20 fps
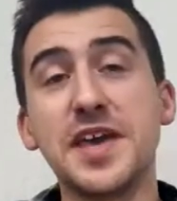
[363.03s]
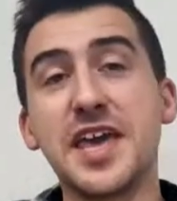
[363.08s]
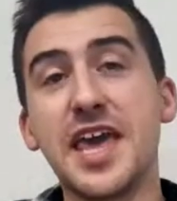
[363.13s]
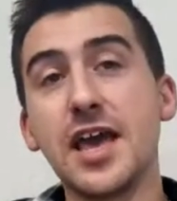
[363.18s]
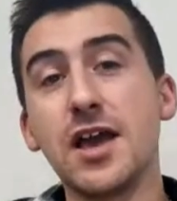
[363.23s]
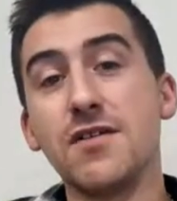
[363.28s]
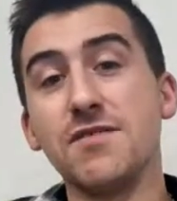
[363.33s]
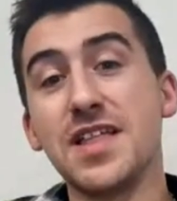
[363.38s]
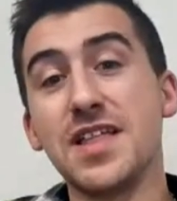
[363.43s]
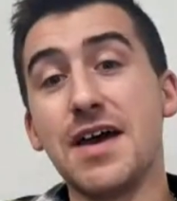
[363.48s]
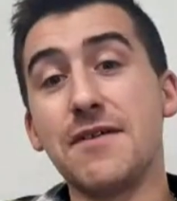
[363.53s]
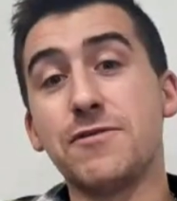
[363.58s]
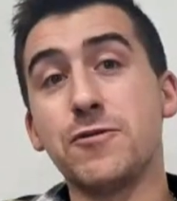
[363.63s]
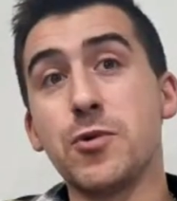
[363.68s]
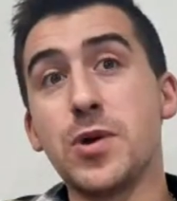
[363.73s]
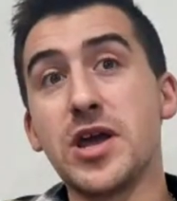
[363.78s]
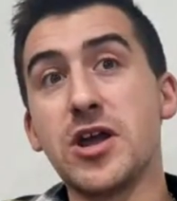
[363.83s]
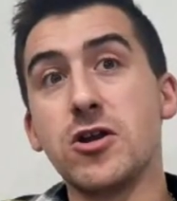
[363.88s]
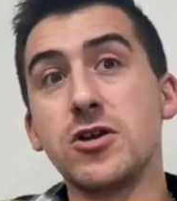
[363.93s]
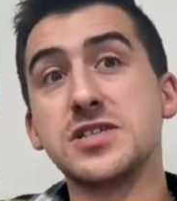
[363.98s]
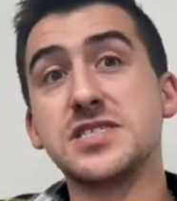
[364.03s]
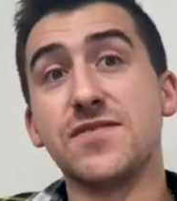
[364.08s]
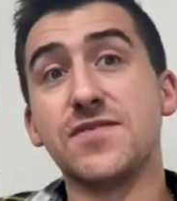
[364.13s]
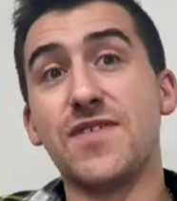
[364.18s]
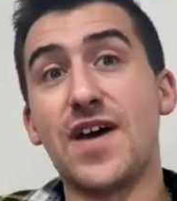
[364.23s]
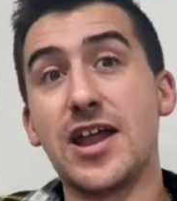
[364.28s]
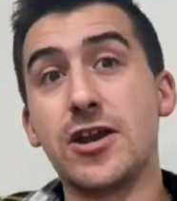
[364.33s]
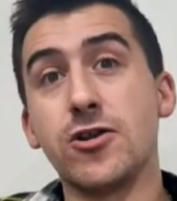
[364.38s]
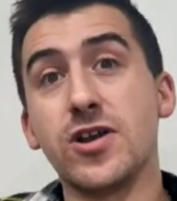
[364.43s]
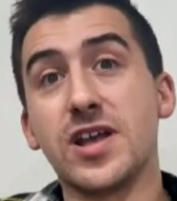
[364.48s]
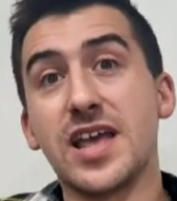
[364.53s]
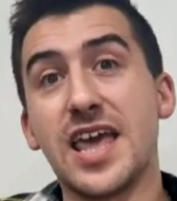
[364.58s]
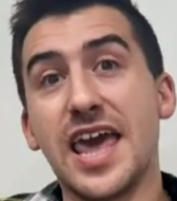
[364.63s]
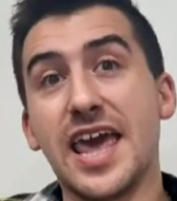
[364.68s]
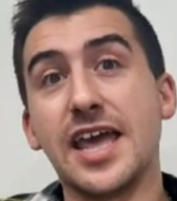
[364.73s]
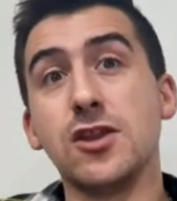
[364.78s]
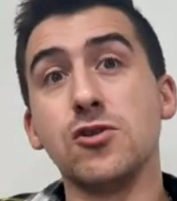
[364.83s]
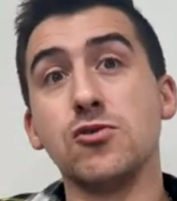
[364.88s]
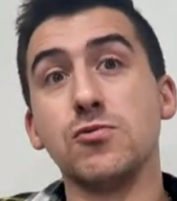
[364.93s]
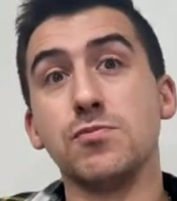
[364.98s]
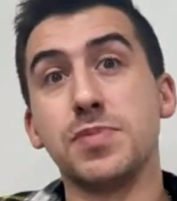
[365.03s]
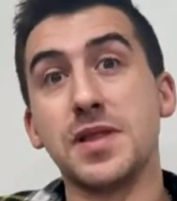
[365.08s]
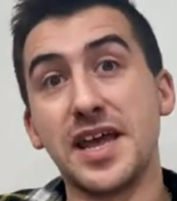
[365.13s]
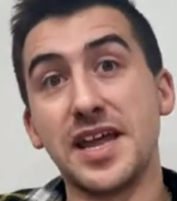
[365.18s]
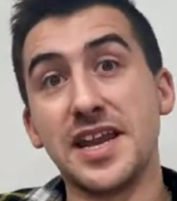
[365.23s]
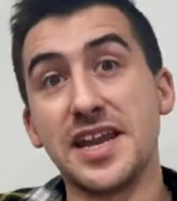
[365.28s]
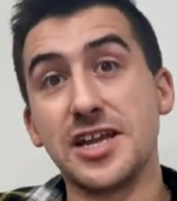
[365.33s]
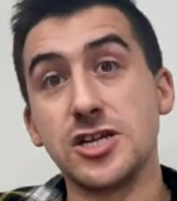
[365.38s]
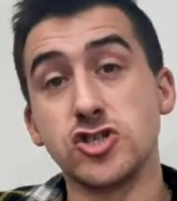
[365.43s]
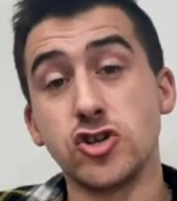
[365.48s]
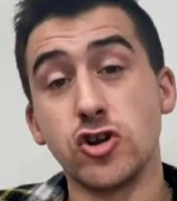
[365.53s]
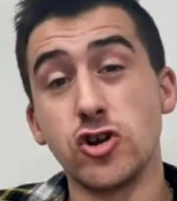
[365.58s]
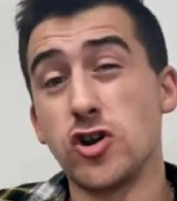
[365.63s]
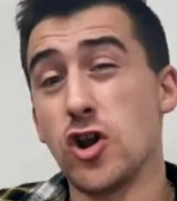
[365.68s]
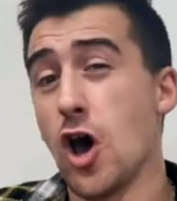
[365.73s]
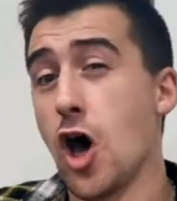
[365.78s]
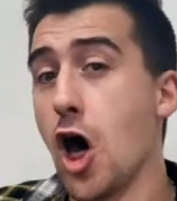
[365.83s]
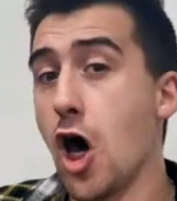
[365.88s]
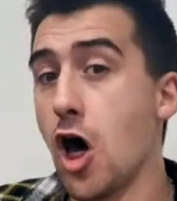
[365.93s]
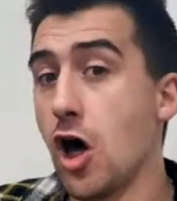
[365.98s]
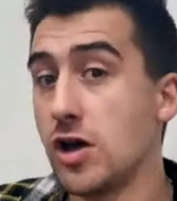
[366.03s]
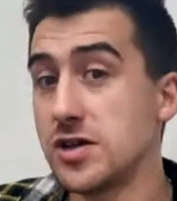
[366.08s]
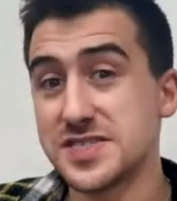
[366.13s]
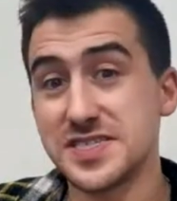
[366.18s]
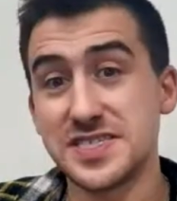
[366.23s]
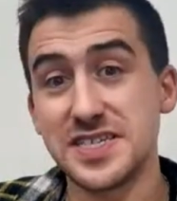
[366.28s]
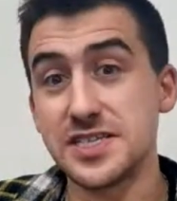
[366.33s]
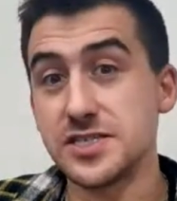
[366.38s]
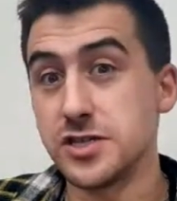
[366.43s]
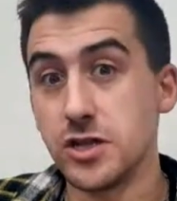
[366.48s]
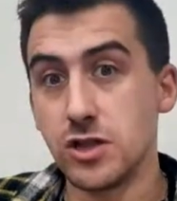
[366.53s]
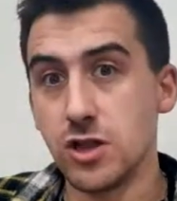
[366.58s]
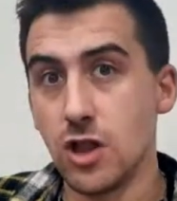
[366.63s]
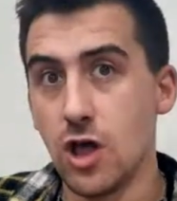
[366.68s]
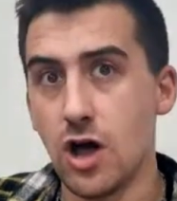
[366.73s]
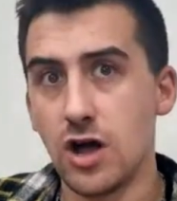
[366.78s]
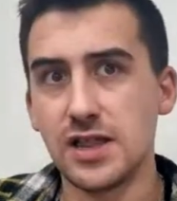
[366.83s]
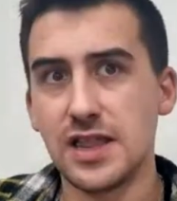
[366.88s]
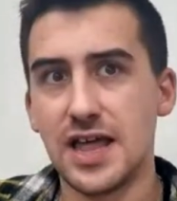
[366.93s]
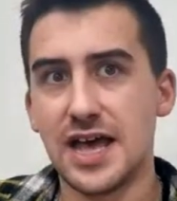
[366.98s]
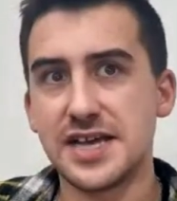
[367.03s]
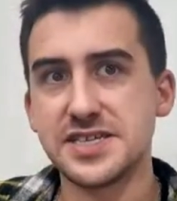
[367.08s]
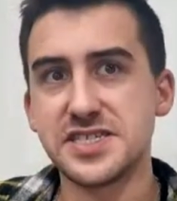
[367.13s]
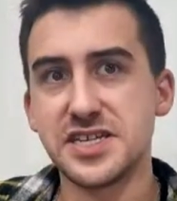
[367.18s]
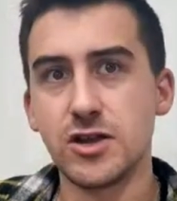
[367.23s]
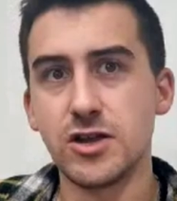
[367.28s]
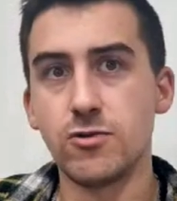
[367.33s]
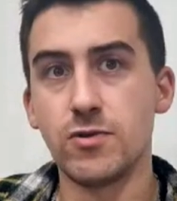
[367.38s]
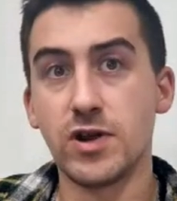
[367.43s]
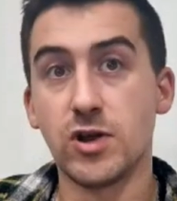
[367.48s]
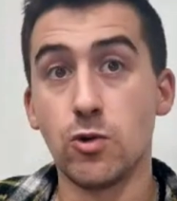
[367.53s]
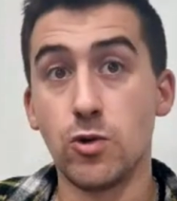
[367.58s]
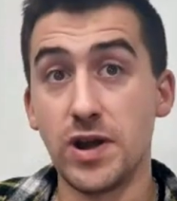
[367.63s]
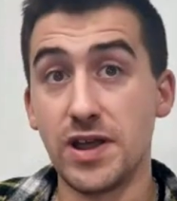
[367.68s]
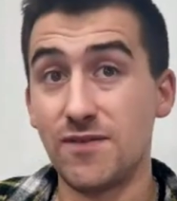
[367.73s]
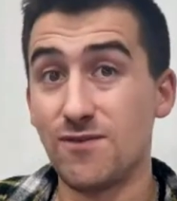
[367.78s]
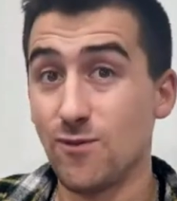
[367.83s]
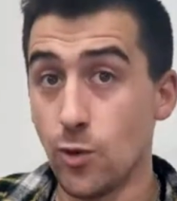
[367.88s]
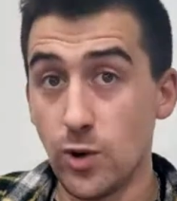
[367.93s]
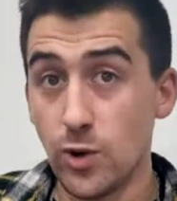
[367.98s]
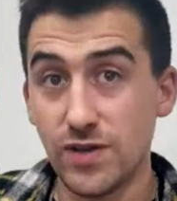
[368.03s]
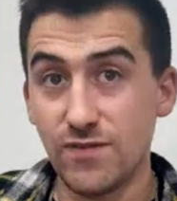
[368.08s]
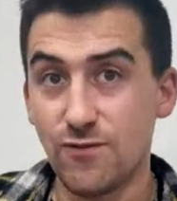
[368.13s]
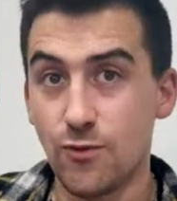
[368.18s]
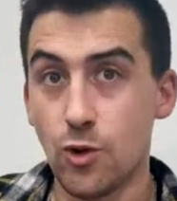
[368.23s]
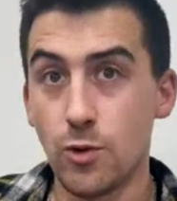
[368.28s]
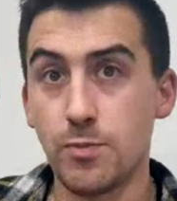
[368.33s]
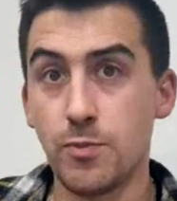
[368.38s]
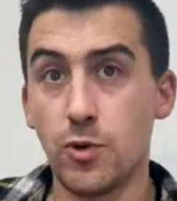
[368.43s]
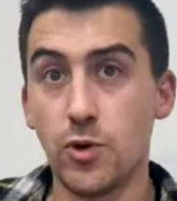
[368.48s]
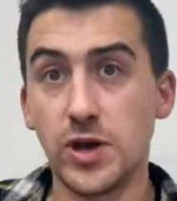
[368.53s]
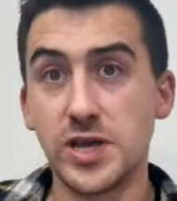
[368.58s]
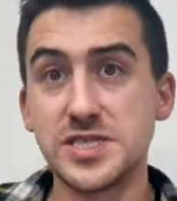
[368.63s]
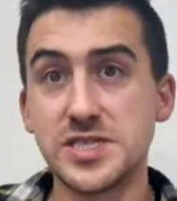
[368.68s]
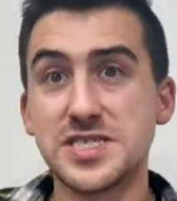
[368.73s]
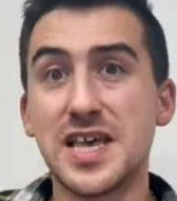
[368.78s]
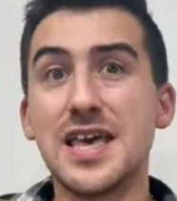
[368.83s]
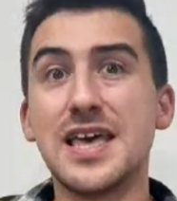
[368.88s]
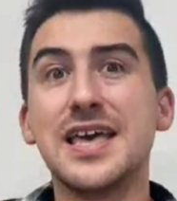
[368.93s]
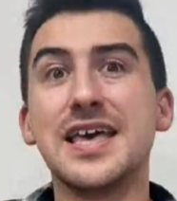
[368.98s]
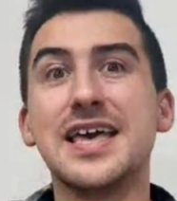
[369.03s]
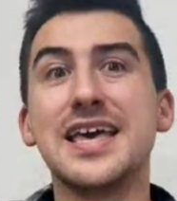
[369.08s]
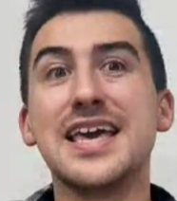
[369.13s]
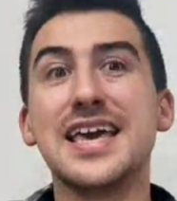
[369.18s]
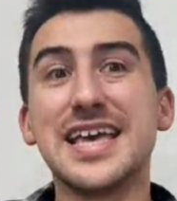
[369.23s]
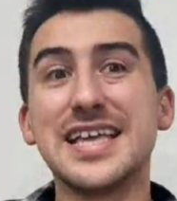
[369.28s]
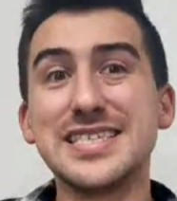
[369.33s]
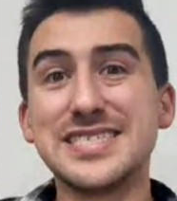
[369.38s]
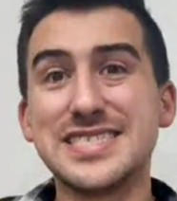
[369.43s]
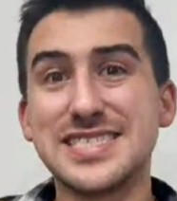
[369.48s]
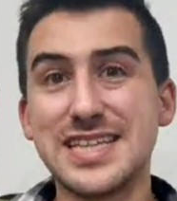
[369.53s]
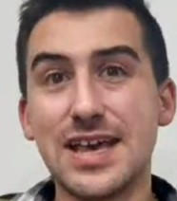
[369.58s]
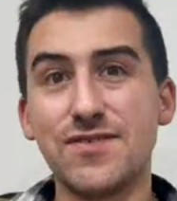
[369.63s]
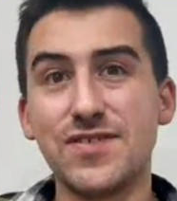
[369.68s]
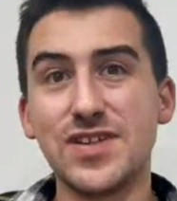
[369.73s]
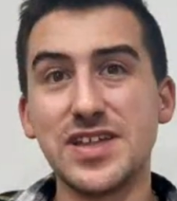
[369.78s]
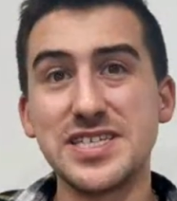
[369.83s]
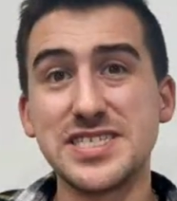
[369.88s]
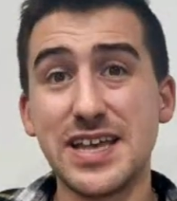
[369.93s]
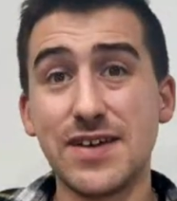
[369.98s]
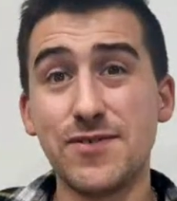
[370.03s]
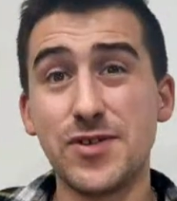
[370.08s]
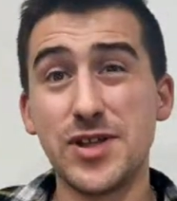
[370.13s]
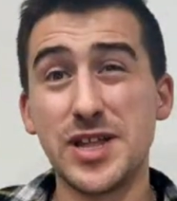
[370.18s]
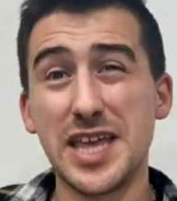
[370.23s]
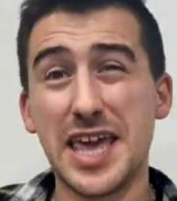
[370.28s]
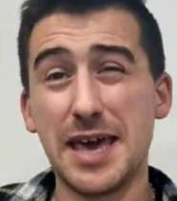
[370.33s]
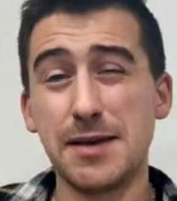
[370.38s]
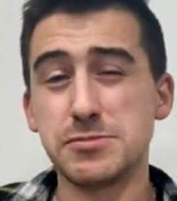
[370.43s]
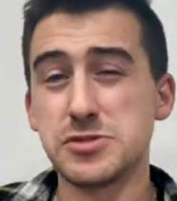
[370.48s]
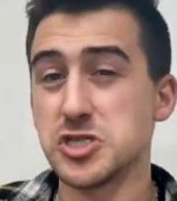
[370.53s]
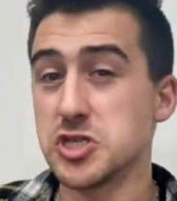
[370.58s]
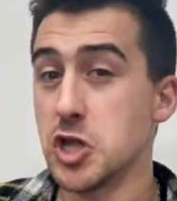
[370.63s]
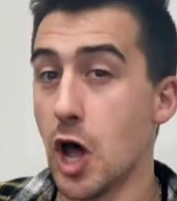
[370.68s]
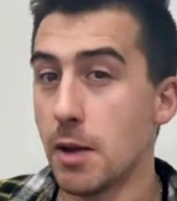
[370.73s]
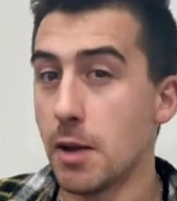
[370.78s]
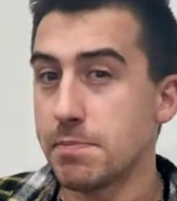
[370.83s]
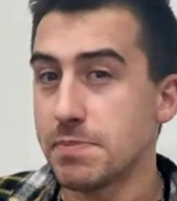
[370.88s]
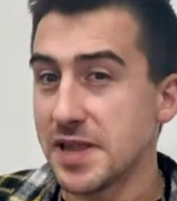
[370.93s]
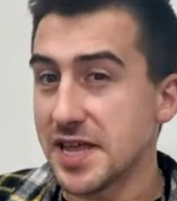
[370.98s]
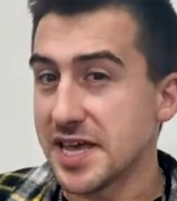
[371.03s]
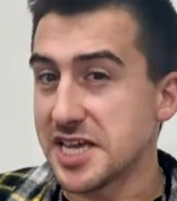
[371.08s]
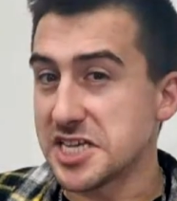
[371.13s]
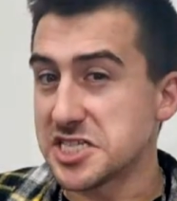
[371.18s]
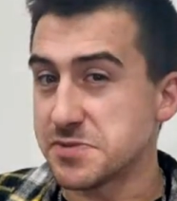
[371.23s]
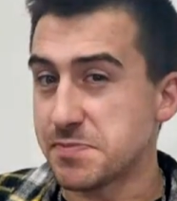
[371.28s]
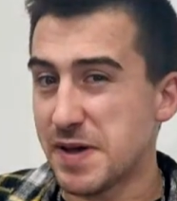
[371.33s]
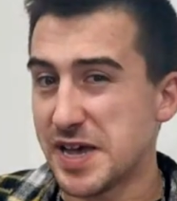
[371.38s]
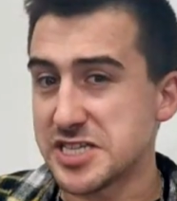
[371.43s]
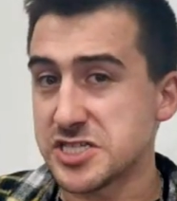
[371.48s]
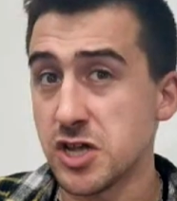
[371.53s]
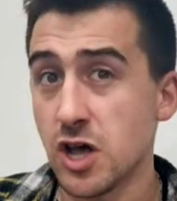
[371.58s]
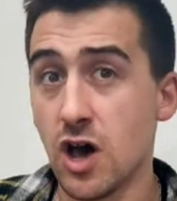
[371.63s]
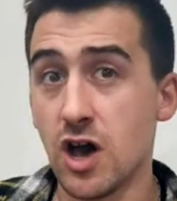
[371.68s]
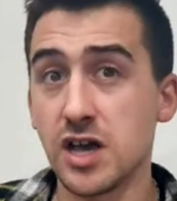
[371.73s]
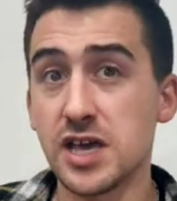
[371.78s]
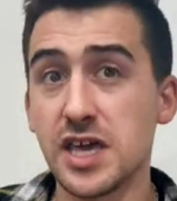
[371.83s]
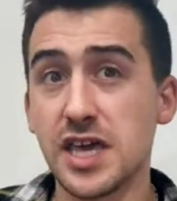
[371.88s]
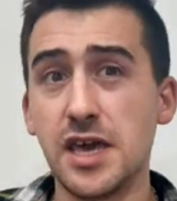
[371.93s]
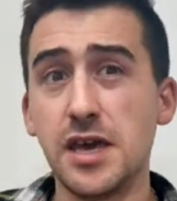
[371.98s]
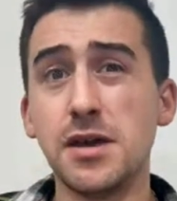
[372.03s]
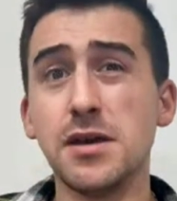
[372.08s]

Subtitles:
of left wingers, Evander Kane, who played injured all season long last year, recording 44 points in 77 games, not playing his best hockey.